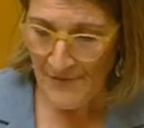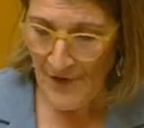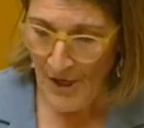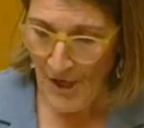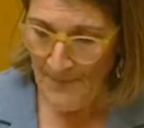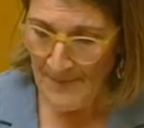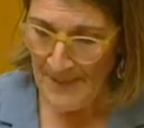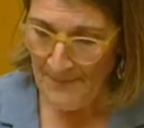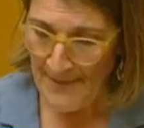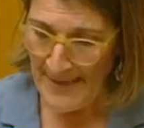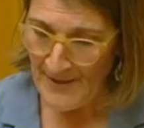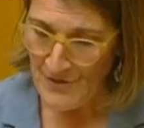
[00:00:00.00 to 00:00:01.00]
for home care
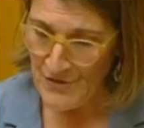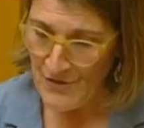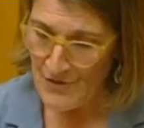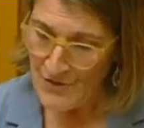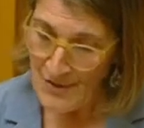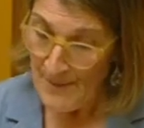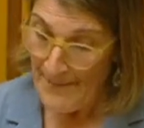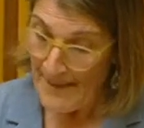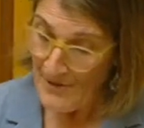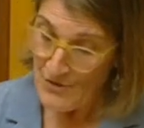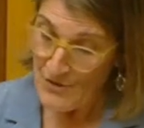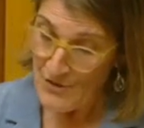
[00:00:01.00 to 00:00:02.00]
packages
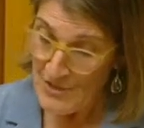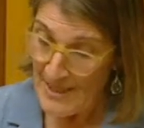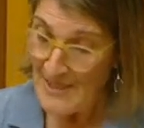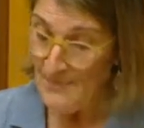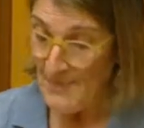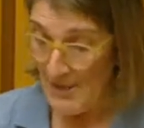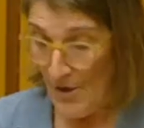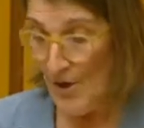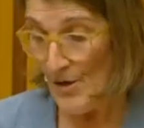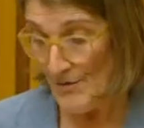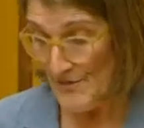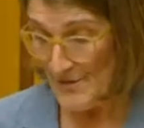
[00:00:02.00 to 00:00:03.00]
just
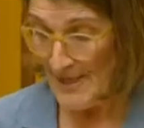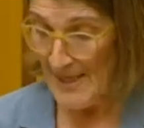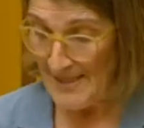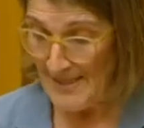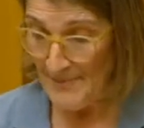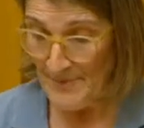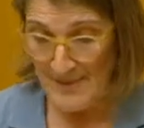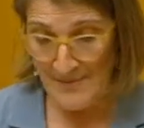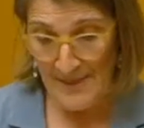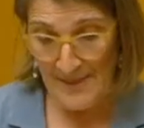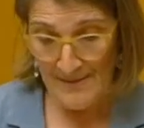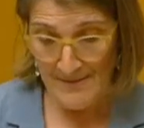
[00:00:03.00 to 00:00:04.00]
because, Deputy
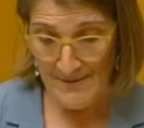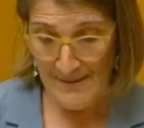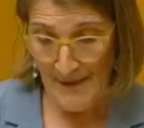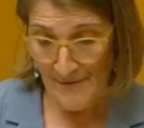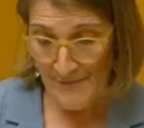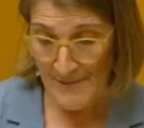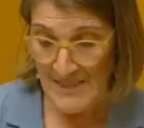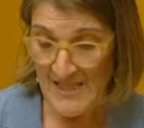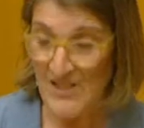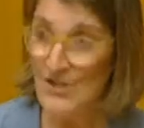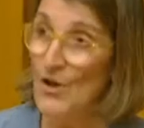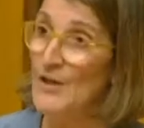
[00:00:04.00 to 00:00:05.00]
Speaker, this government
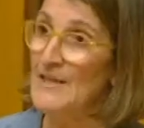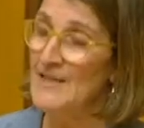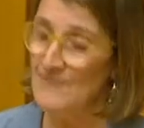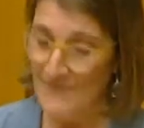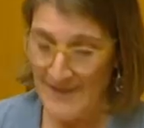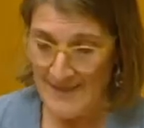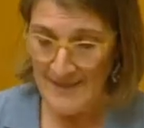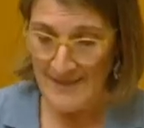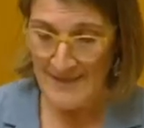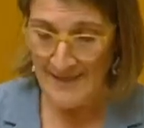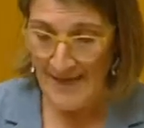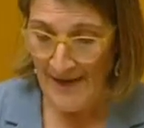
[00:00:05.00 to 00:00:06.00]
is not
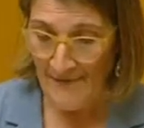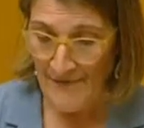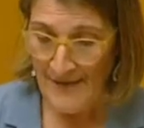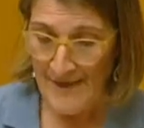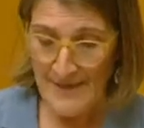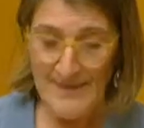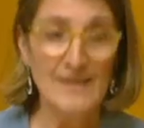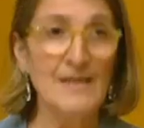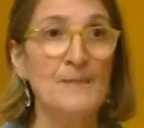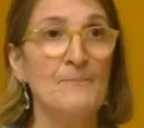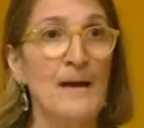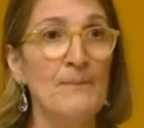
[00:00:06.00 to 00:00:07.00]
investing enough to
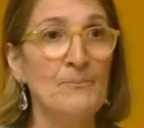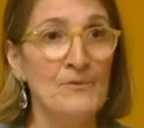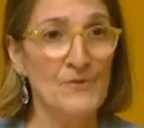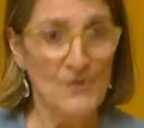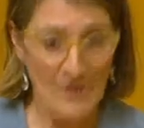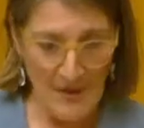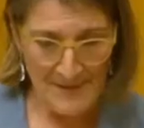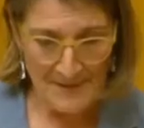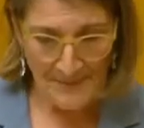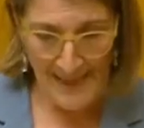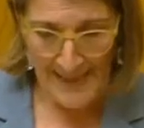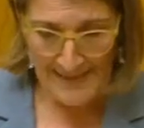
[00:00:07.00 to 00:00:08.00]
keep up with the growing
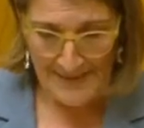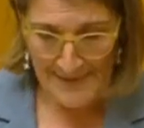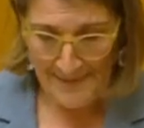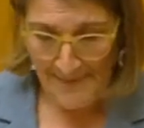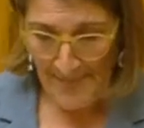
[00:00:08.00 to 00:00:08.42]
demand.